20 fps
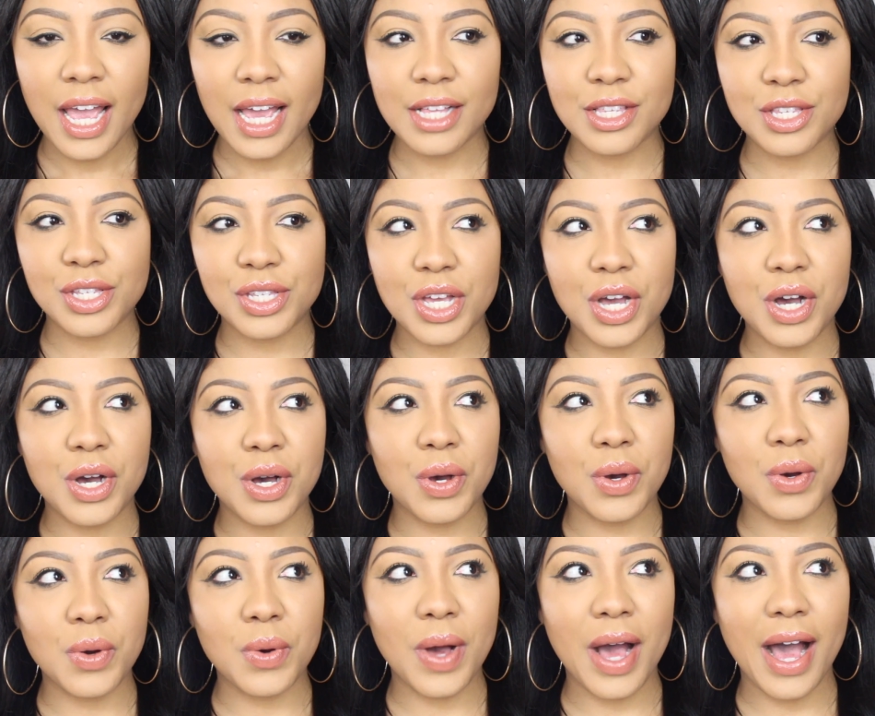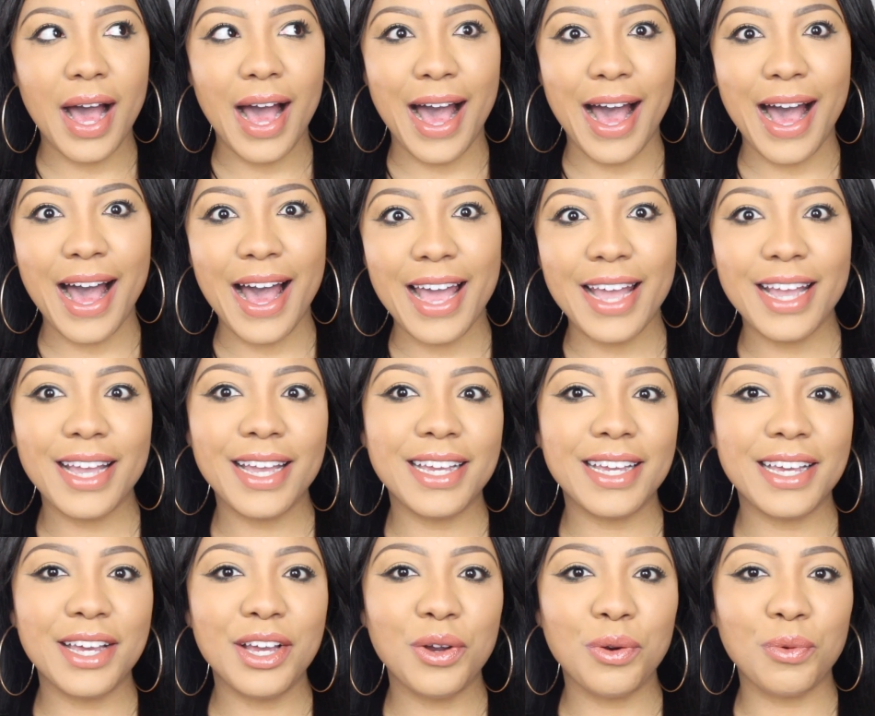and so
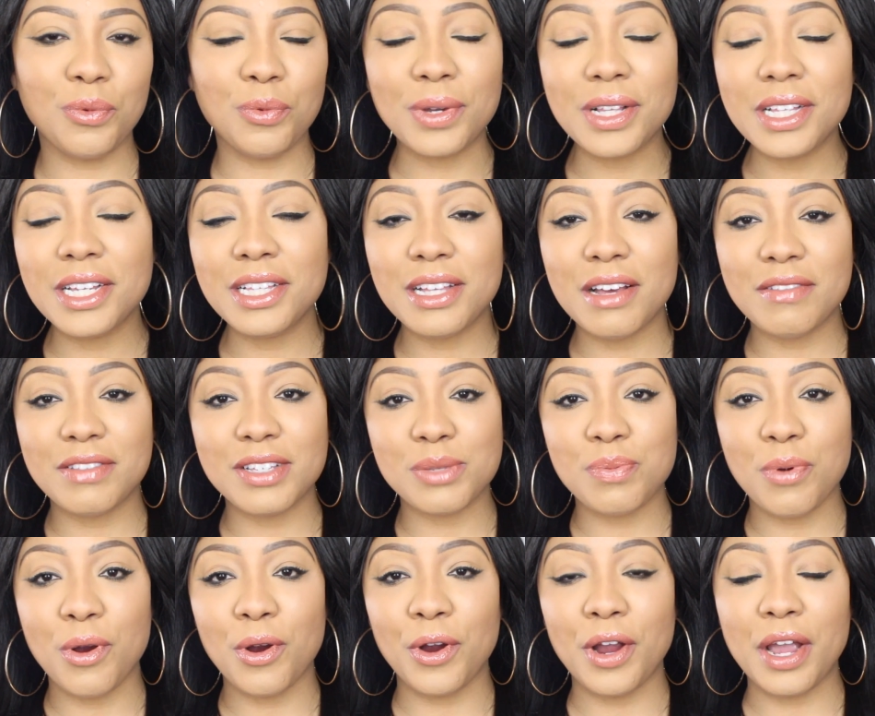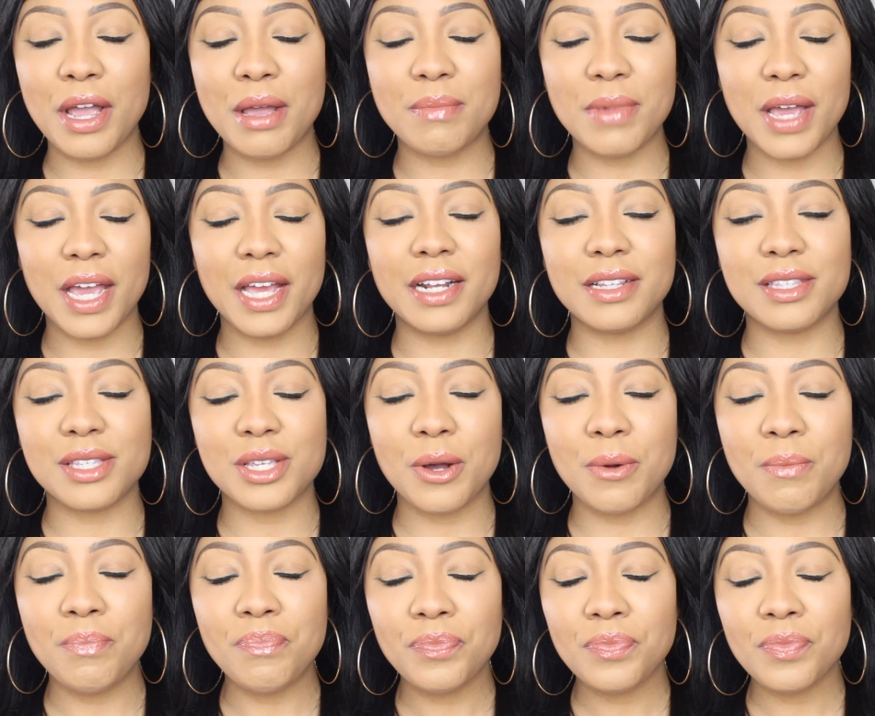I really love this program. And
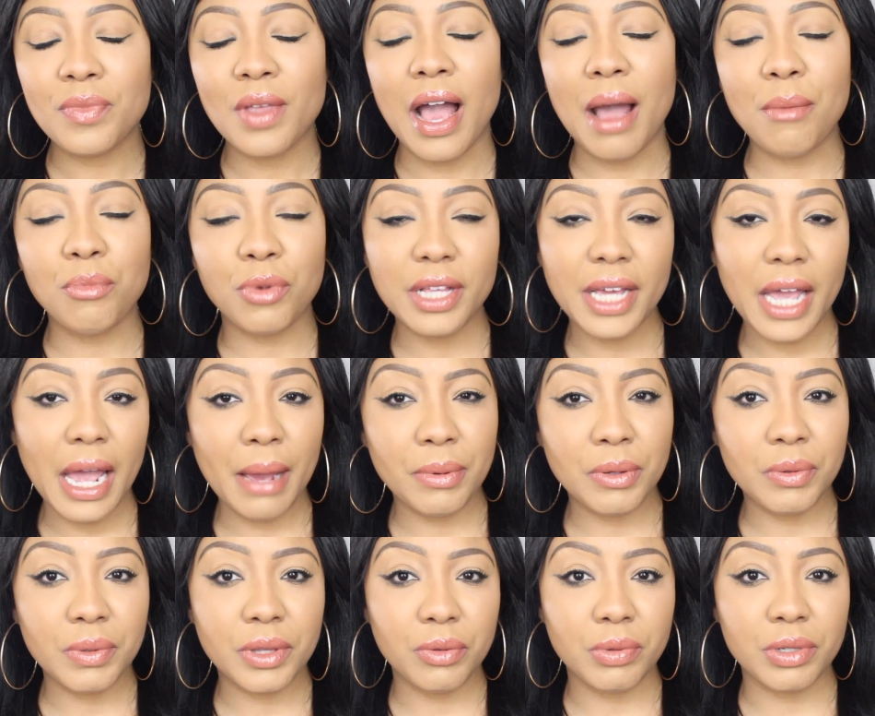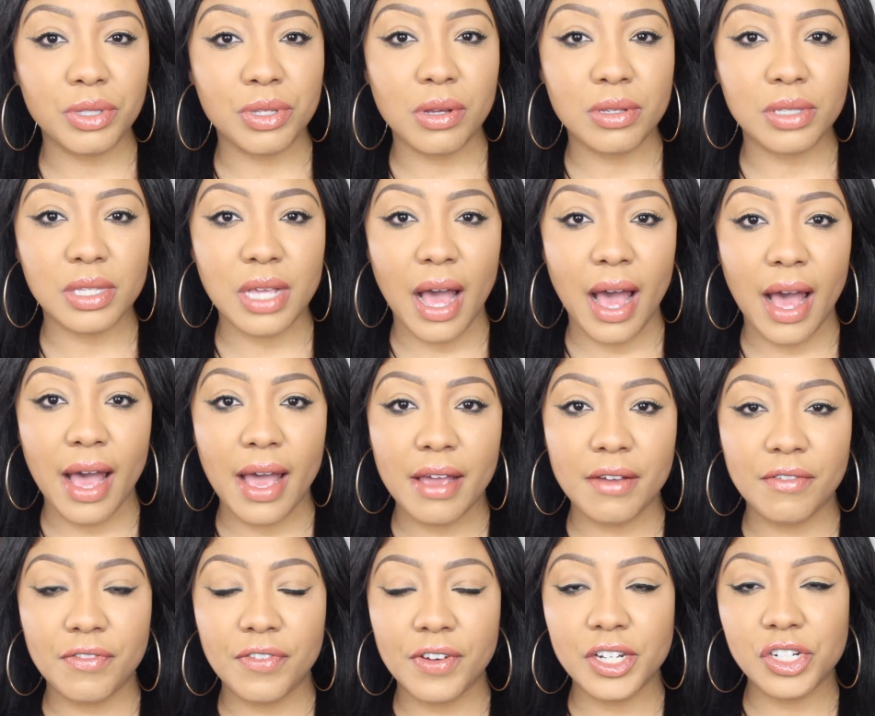so I'm really happy with the results
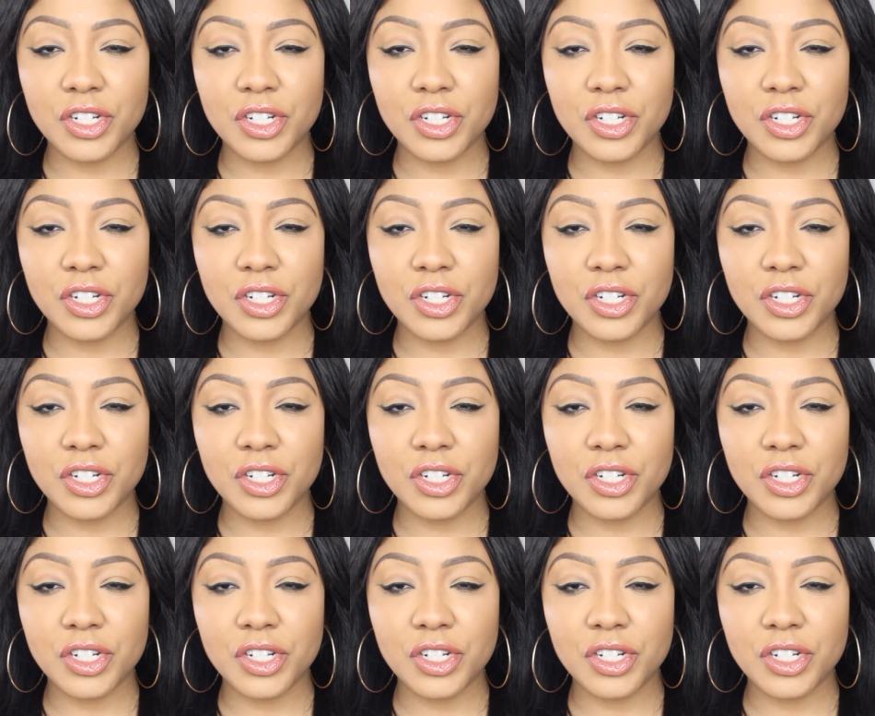I've